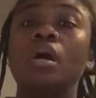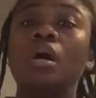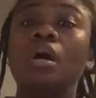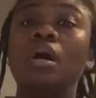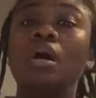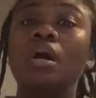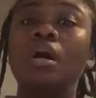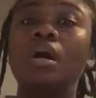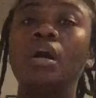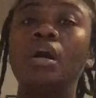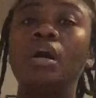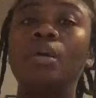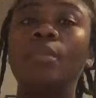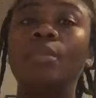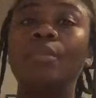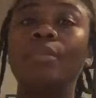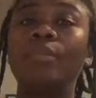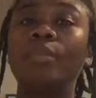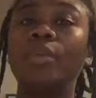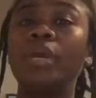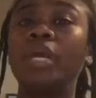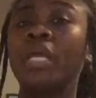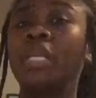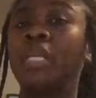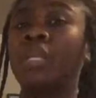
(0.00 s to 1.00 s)

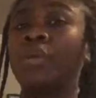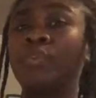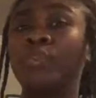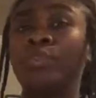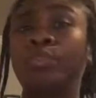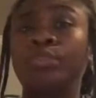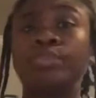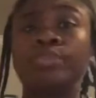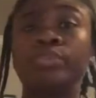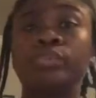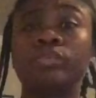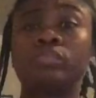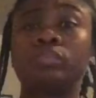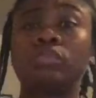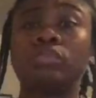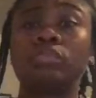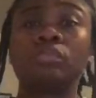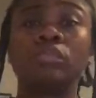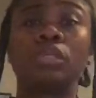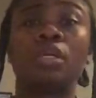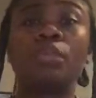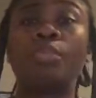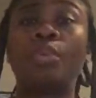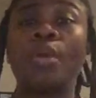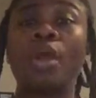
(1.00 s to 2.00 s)
and
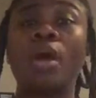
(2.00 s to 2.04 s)
it